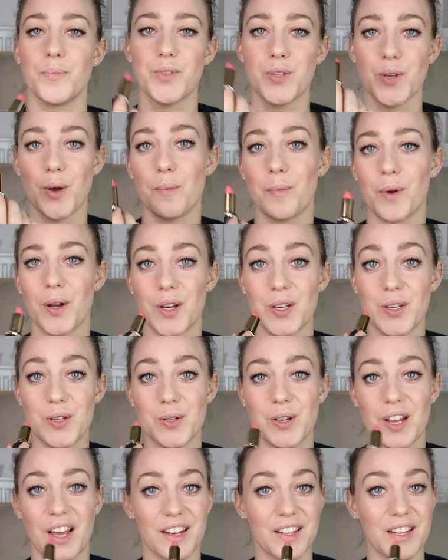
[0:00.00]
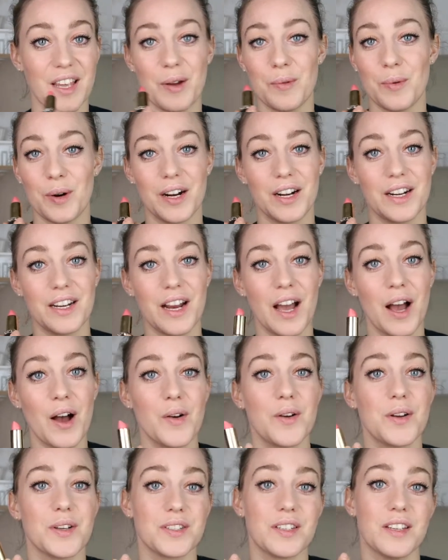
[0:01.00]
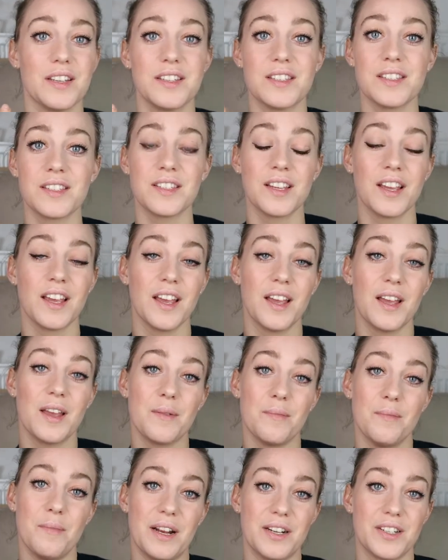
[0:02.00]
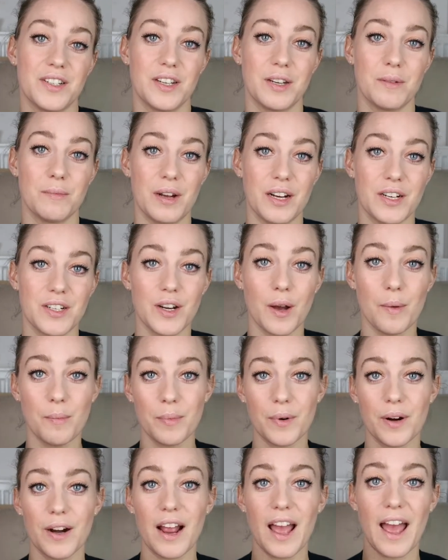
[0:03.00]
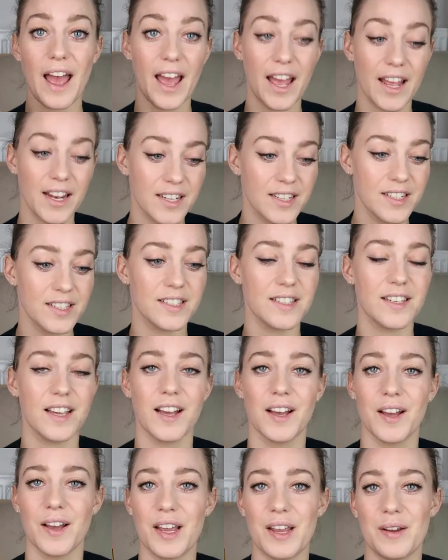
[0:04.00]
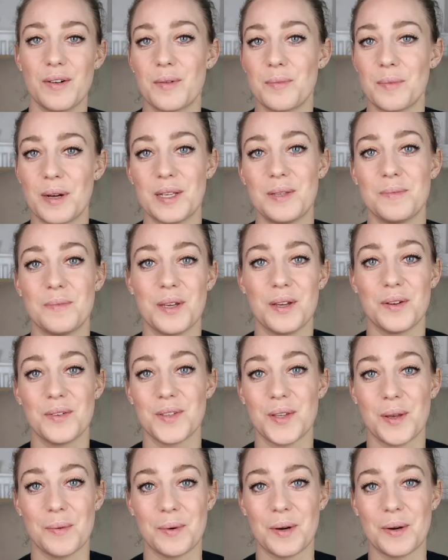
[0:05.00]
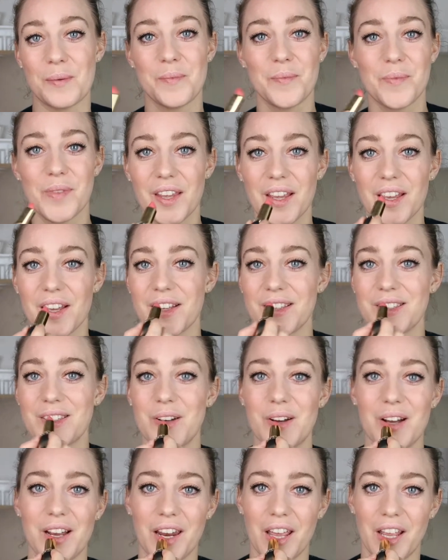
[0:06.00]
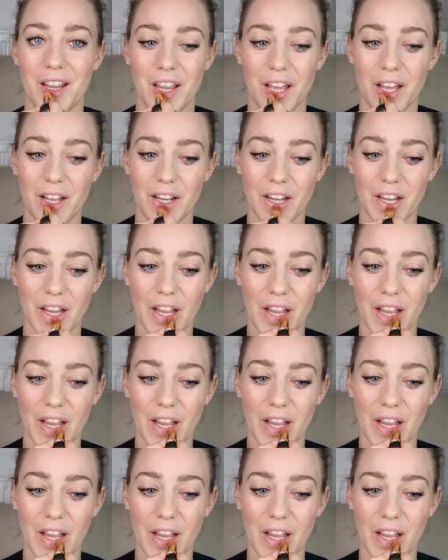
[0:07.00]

So I'm gonna do that and wear it now because it's matching my jumper and it reminds me of summer. So I like that.